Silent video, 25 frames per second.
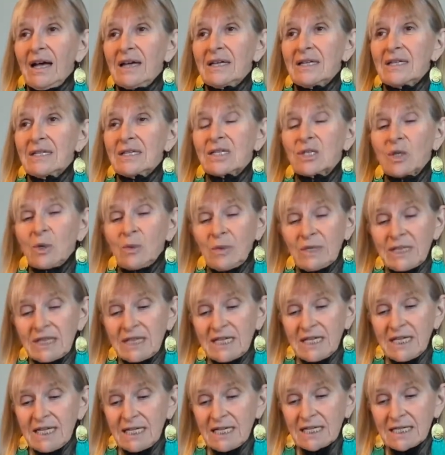So with
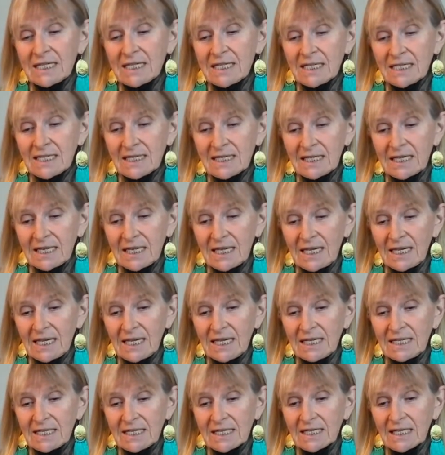this,
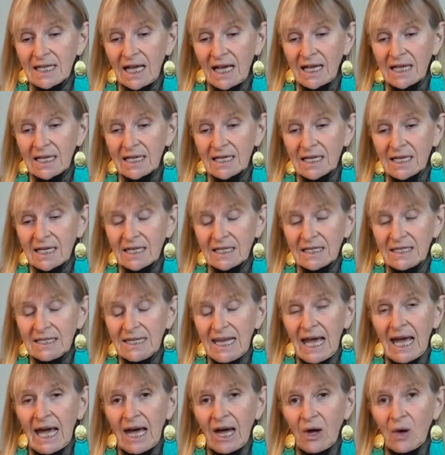it's like
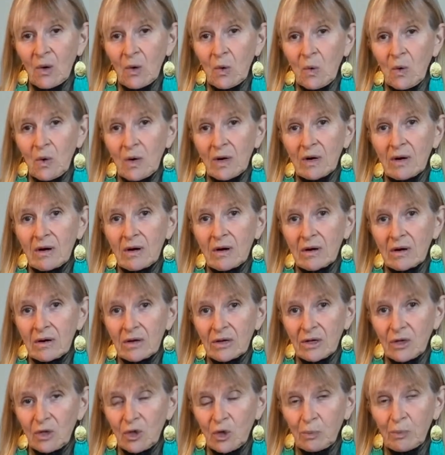now
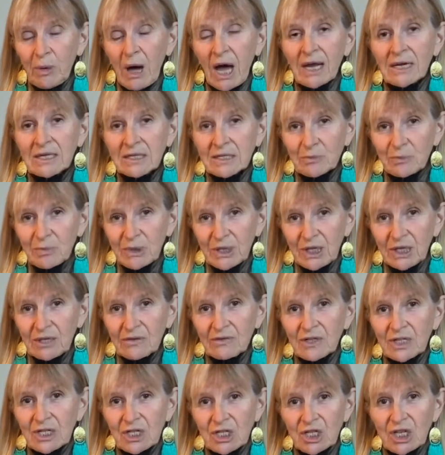your body's been
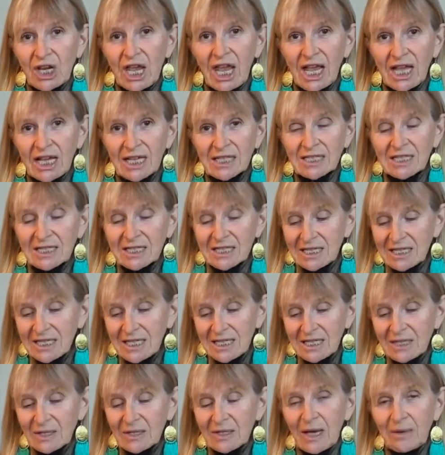given a chance to
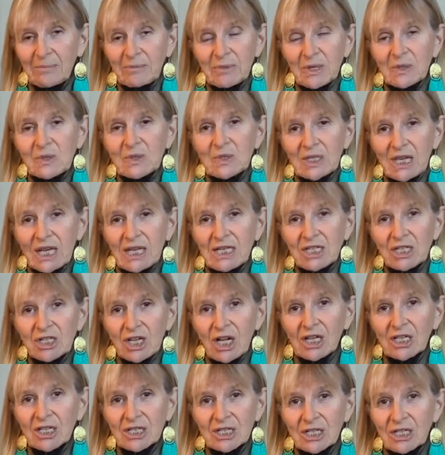heal up those tight
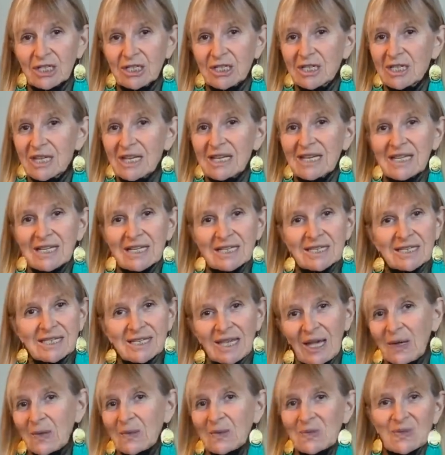junctions.
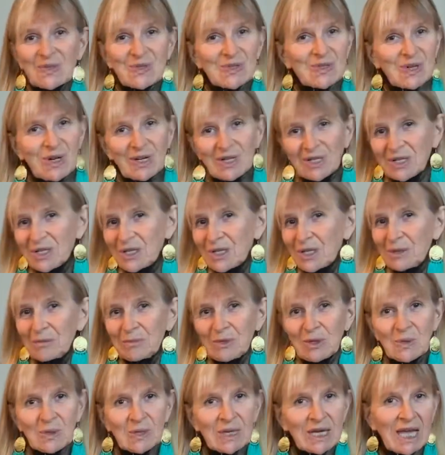Cells are starting to
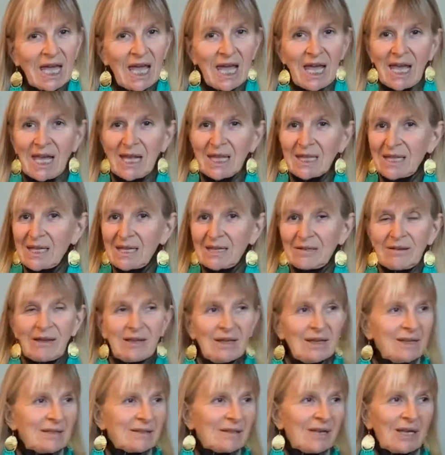communicate. They
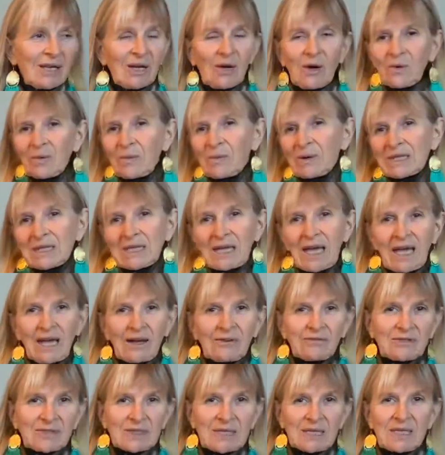know what they
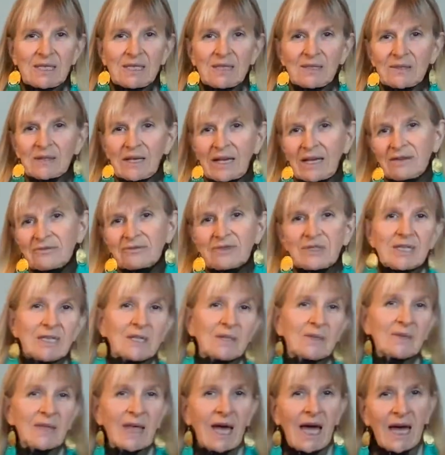have to heal. I have to
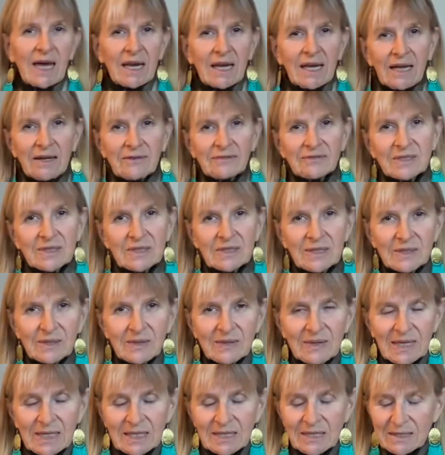heal that. I have to heal
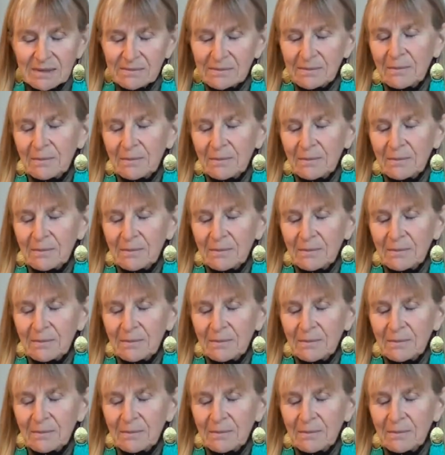this.